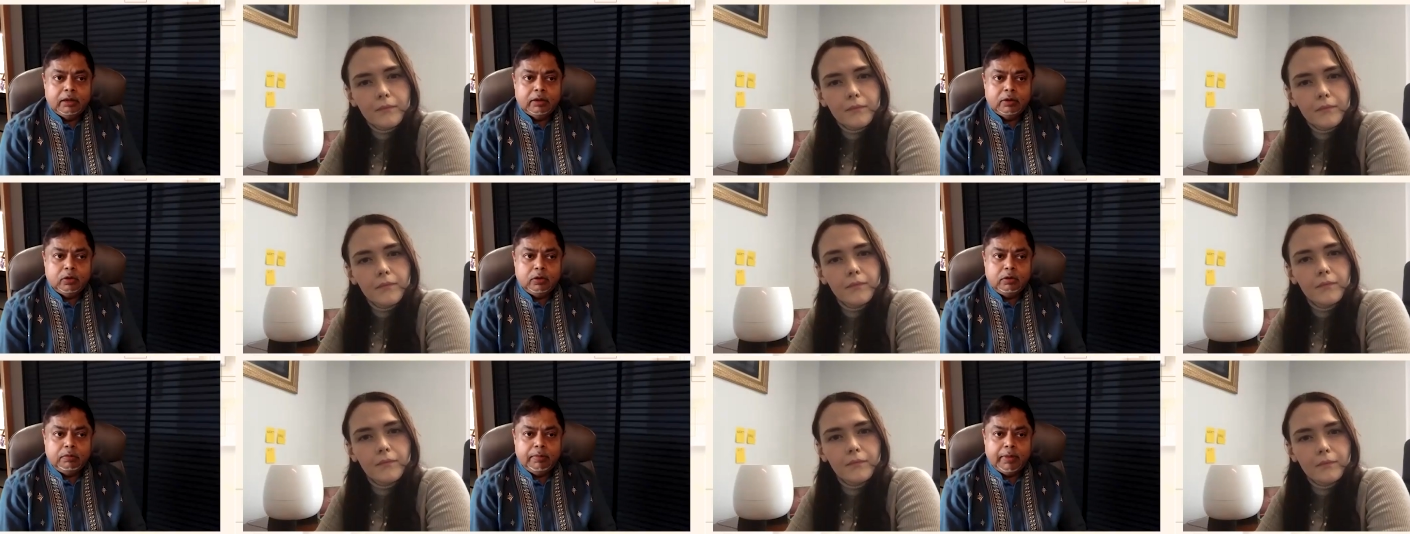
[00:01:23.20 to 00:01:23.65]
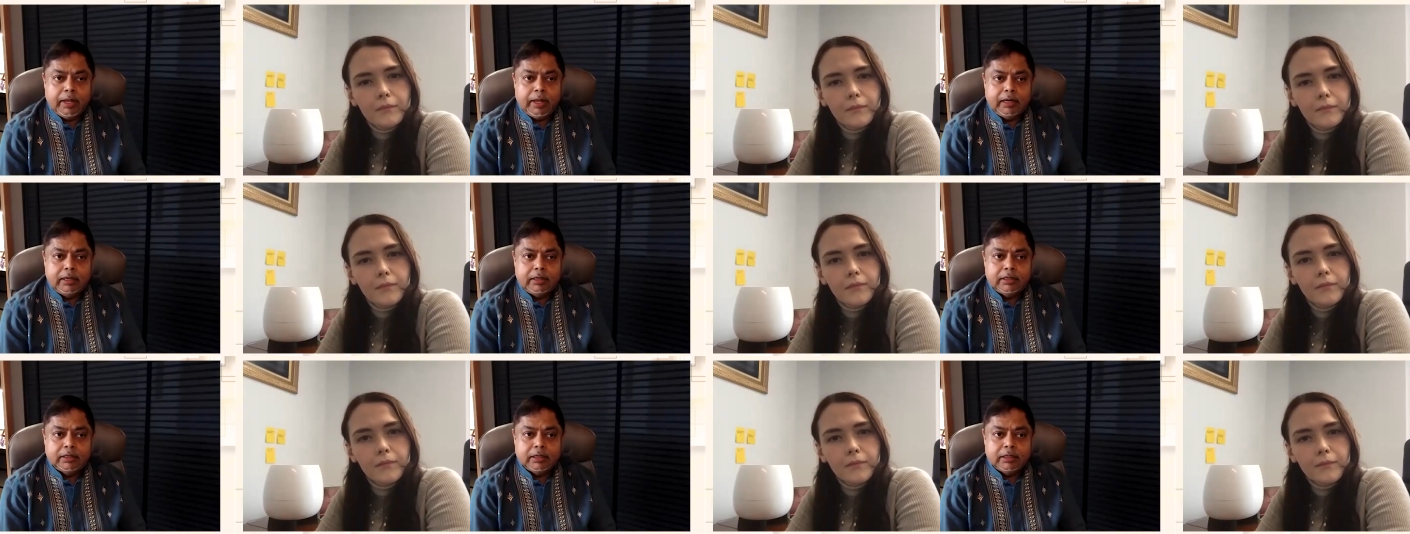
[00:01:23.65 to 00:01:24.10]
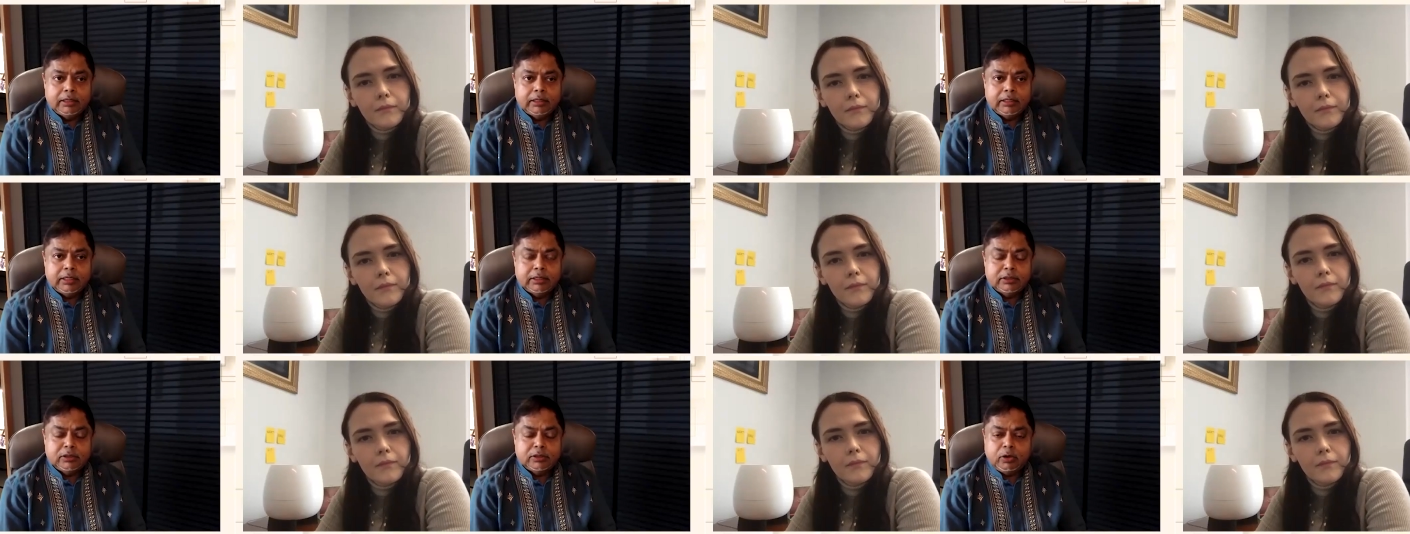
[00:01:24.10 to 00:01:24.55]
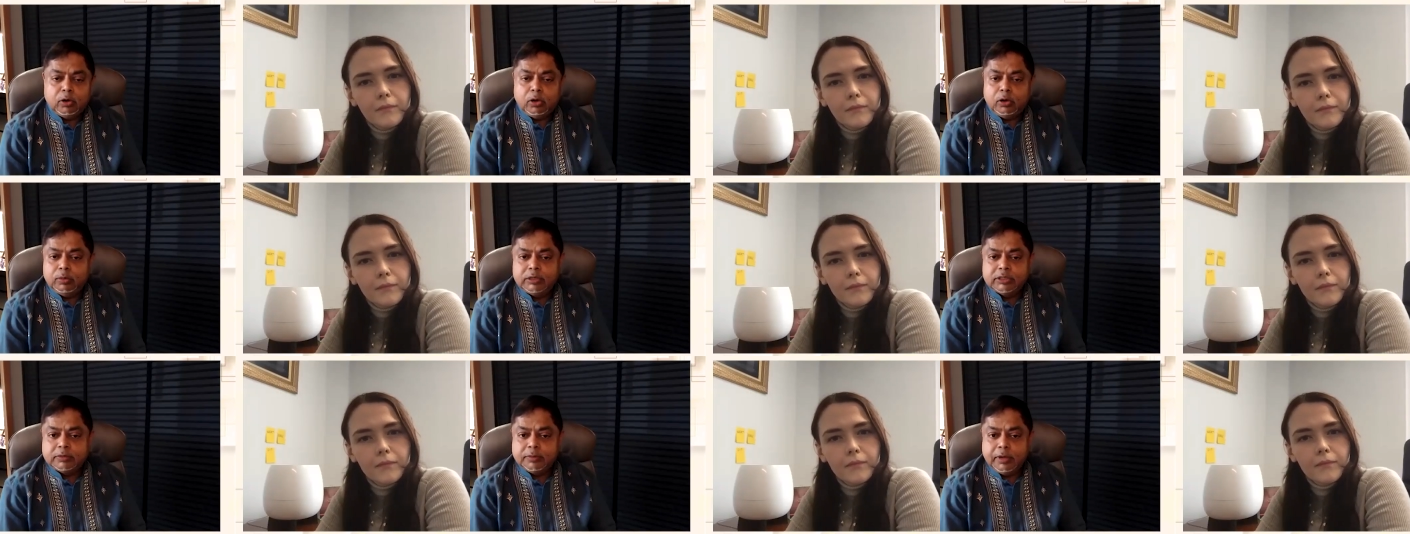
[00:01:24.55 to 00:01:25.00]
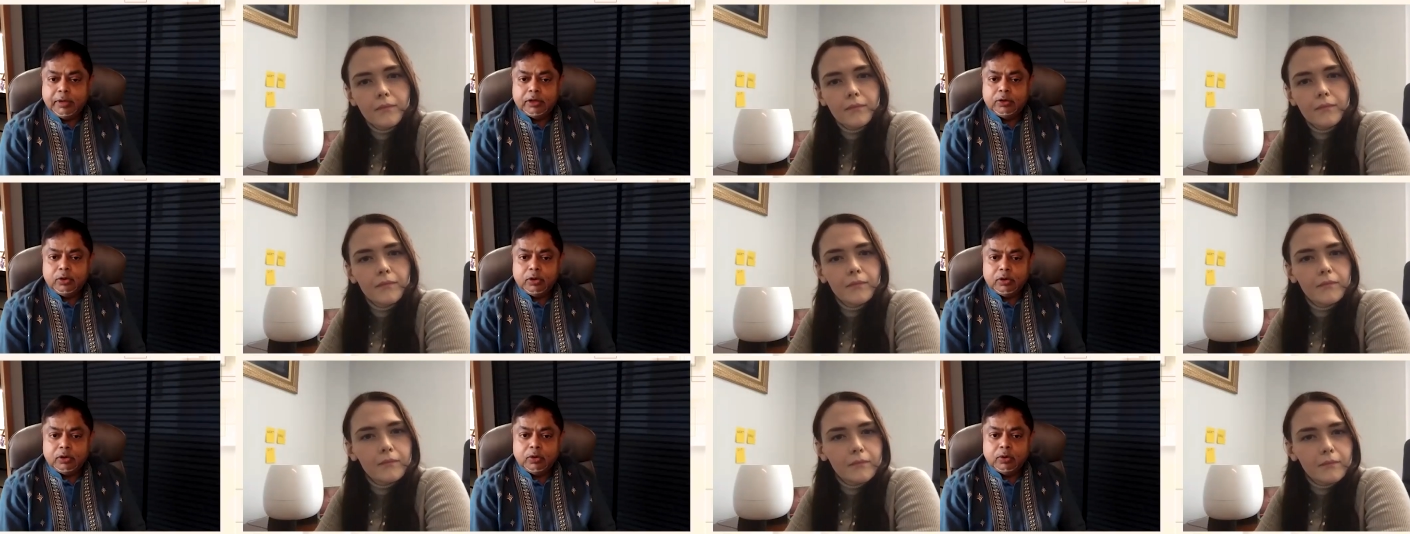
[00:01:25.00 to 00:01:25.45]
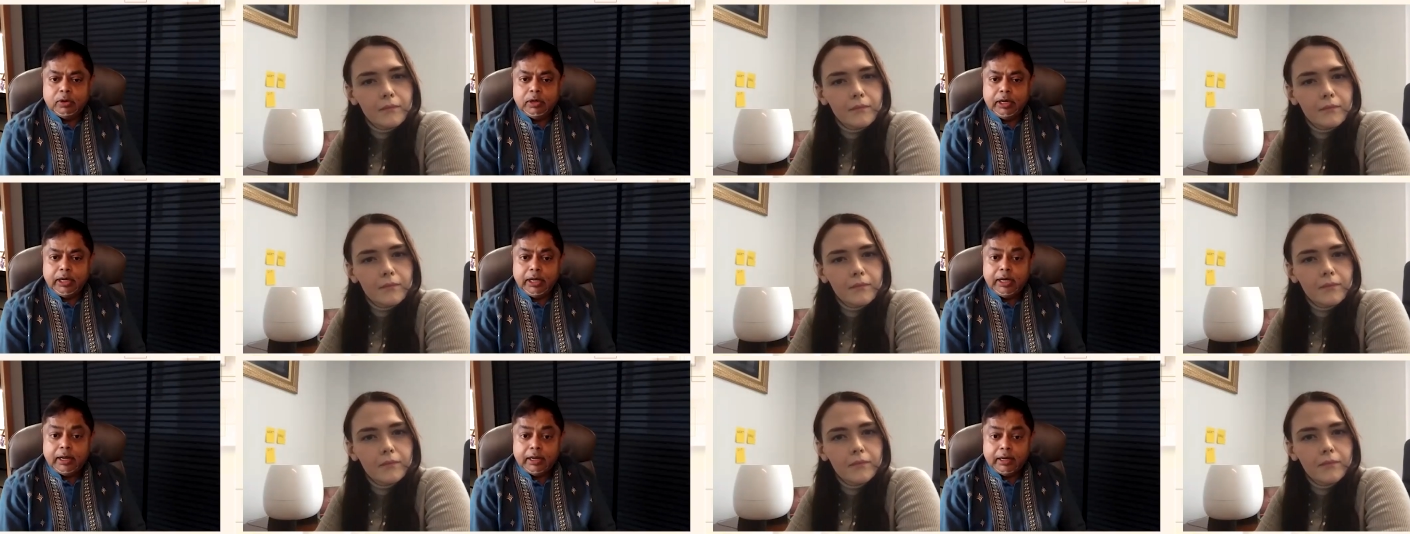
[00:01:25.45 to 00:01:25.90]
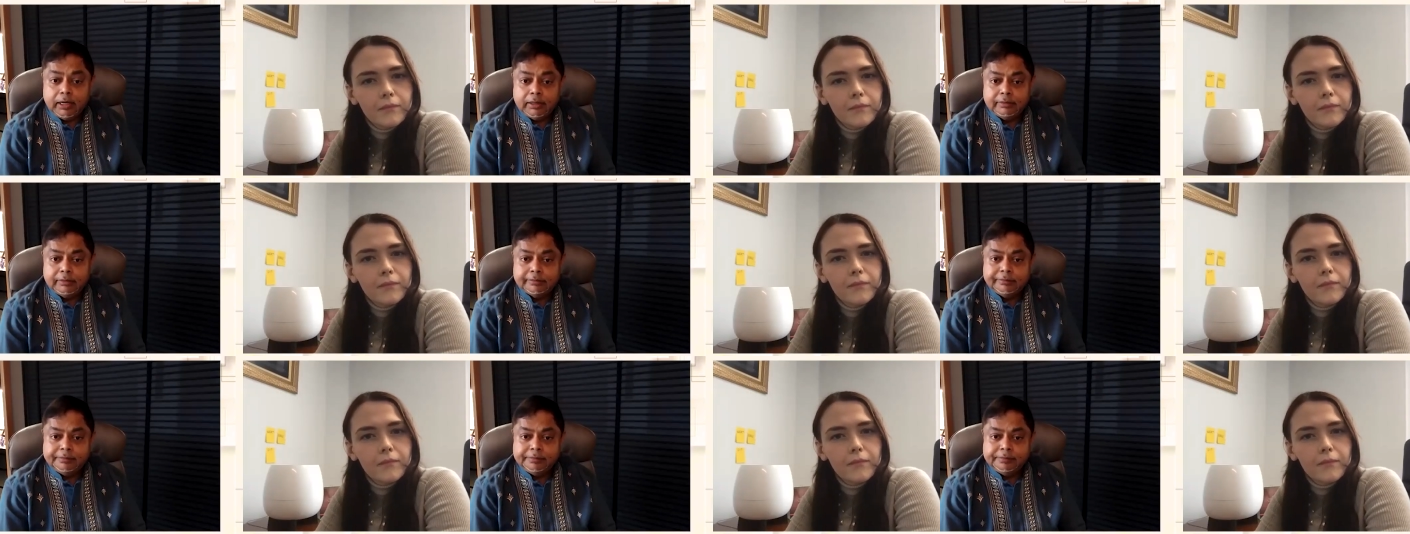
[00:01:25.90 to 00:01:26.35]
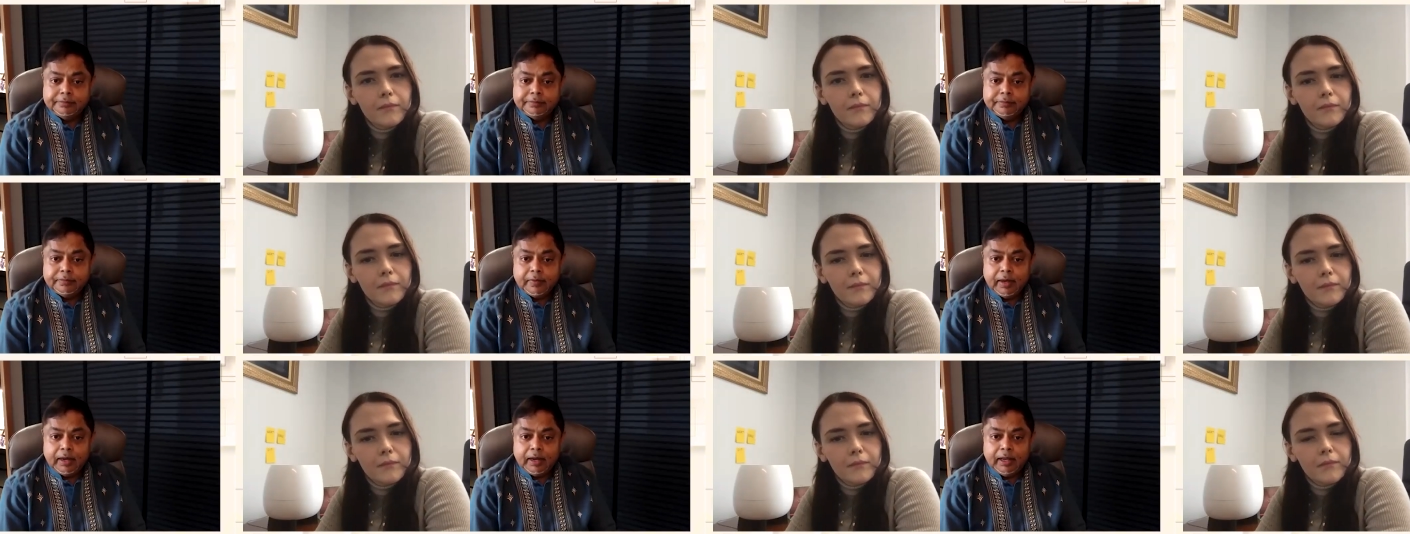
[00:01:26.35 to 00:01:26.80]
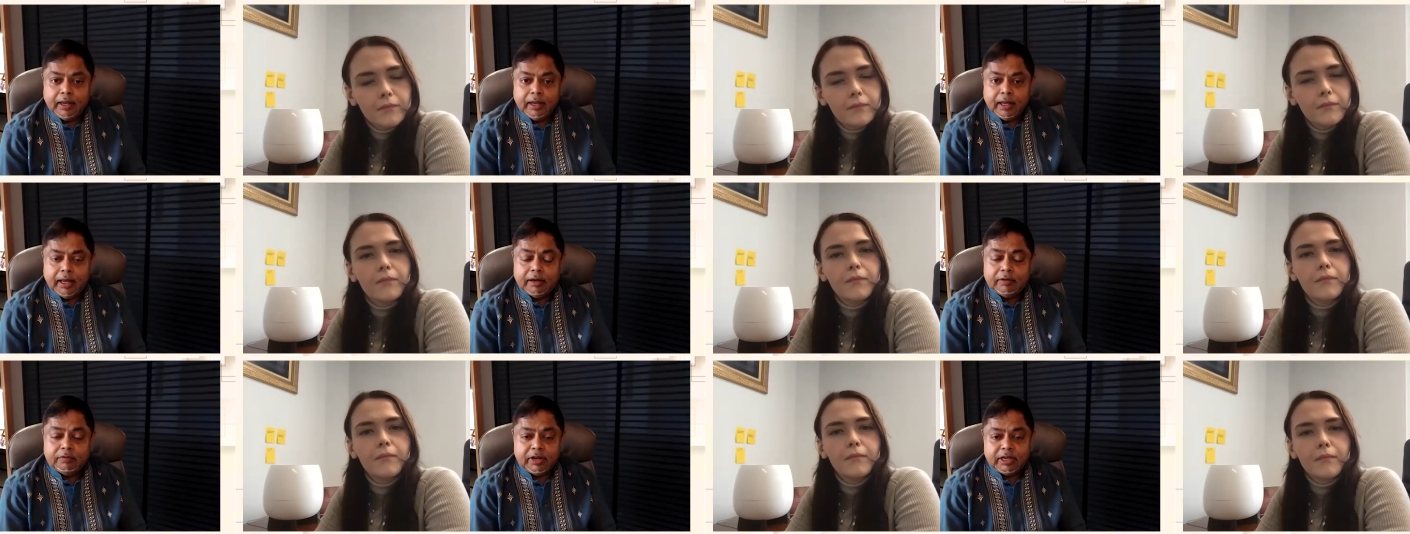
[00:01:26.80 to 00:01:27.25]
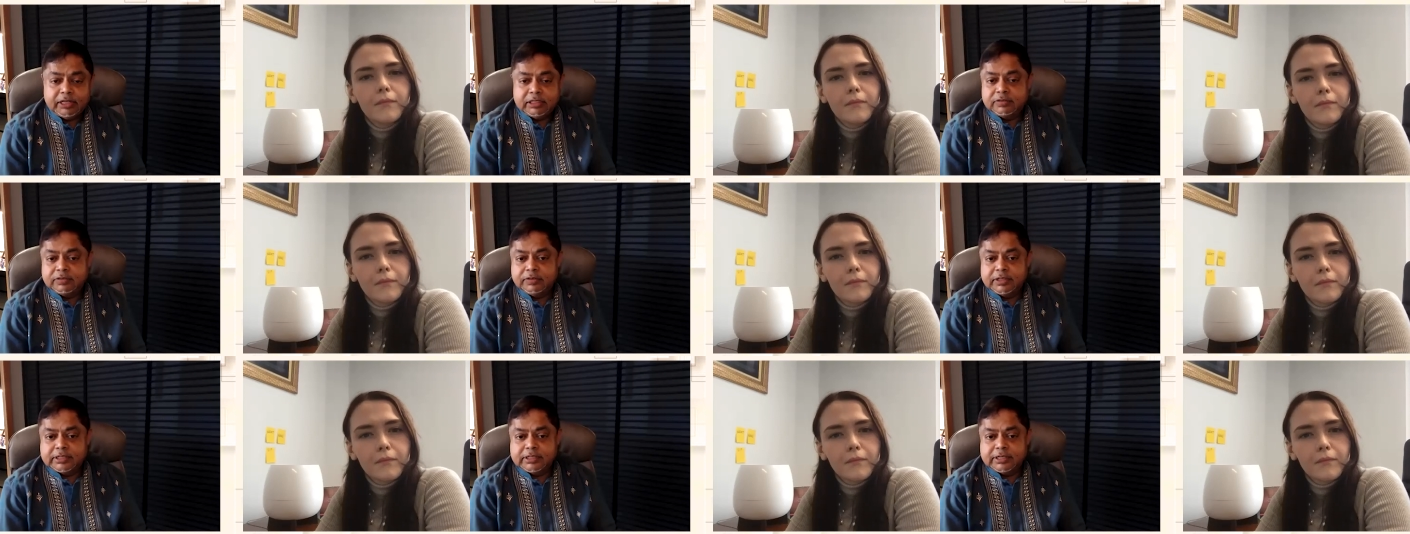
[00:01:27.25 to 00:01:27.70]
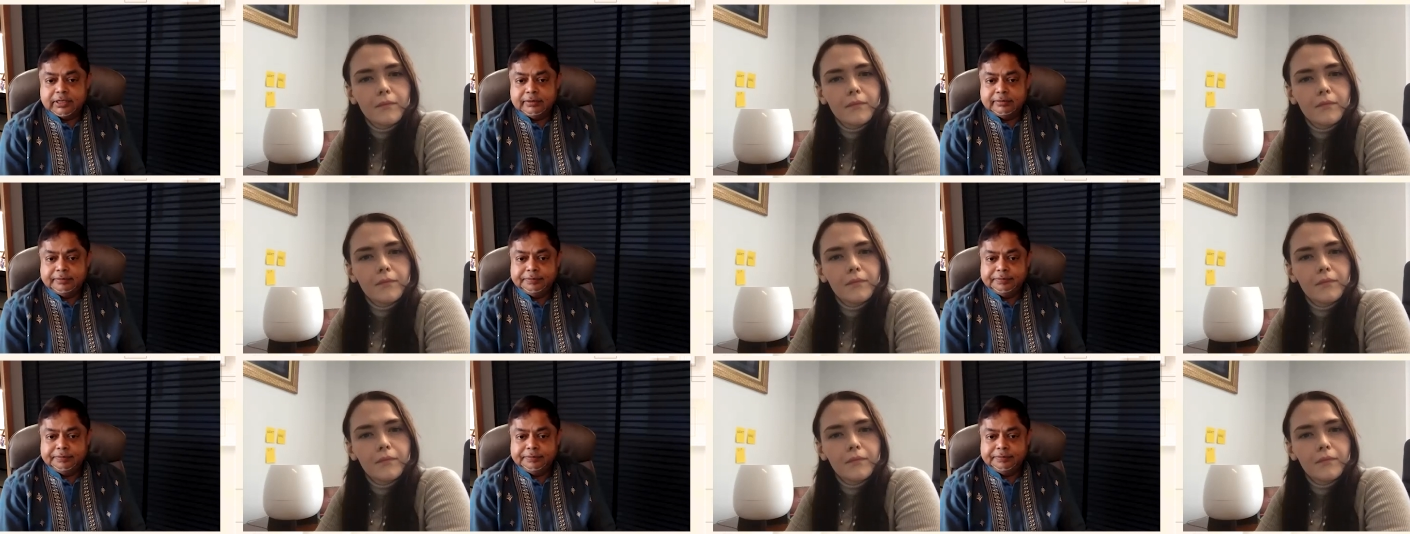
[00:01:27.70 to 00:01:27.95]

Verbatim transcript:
Speaker 1: a good manager does not always make you a good leader, and vice versa.